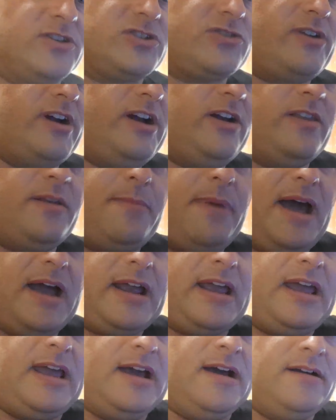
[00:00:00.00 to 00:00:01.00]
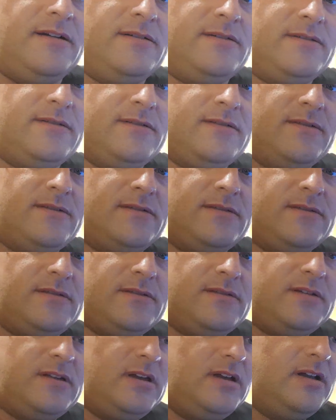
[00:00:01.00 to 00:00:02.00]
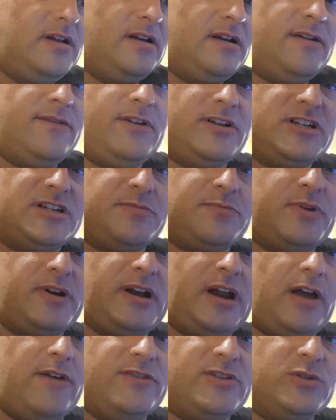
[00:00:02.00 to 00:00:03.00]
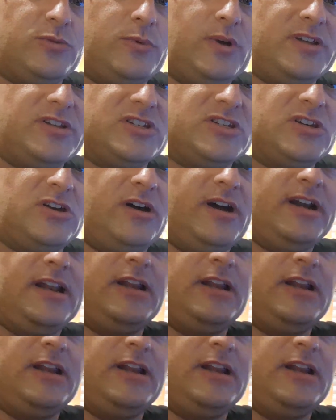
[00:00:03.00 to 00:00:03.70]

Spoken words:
screen on the back here. If I just bring it over to one side a